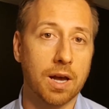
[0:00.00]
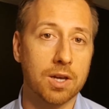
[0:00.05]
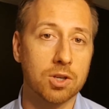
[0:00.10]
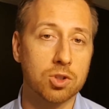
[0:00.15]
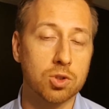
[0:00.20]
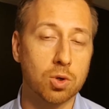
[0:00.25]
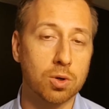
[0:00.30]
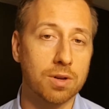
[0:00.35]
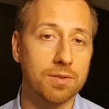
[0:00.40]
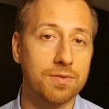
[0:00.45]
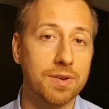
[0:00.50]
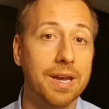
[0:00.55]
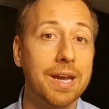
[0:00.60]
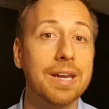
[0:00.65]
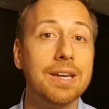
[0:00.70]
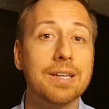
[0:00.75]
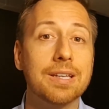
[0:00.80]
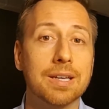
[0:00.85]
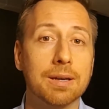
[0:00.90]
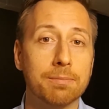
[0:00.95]
sort of
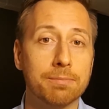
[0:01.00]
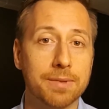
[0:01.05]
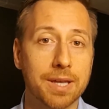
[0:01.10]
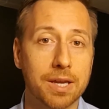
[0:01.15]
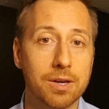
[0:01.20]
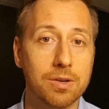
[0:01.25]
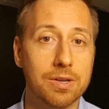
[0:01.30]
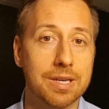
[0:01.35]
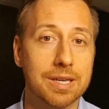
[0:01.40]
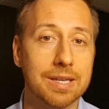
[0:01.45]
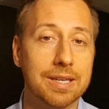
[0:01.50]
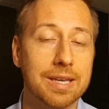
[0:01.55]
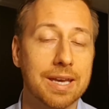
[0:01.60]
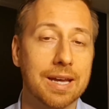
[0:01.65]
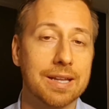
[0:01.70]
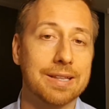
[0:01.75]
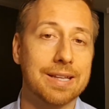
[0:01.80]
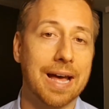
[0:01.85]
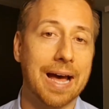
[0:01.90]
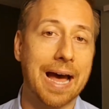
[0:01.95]
income that you can
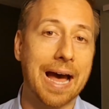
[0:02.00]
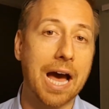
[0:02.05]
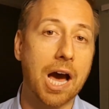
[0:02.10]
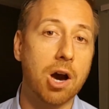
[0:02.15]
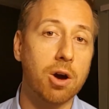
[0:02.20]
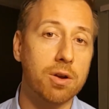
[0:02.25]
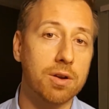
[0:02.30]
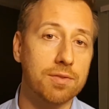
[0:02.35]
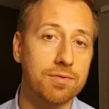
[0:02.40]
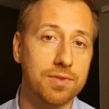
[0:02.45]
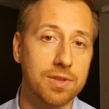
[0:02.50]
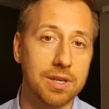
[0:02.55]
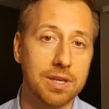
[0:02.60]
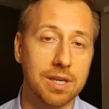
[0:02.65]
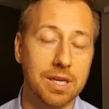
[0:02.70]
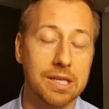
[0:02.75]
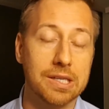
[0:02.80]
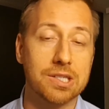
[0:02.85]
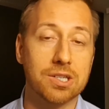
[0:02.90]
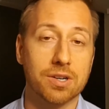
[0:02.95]
get out of the
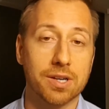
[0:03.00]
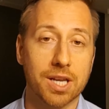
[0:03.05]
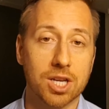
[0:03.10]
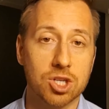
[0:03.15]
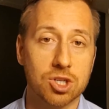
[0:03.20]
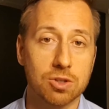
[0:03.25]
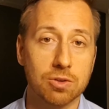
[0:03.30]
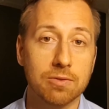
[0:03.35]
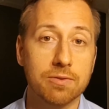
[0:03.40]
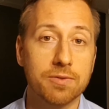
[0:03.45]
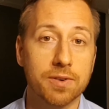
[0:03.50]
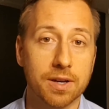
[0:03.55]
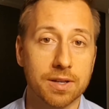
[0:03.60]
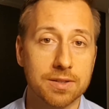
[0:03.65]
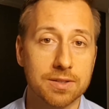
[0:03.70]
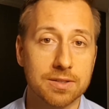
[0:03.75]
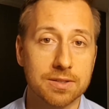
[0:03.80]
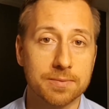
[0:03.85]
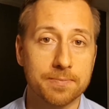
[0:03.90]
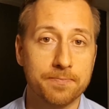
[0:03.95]
international
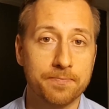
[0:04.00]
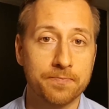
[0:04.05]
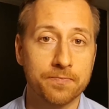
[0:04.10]
funds?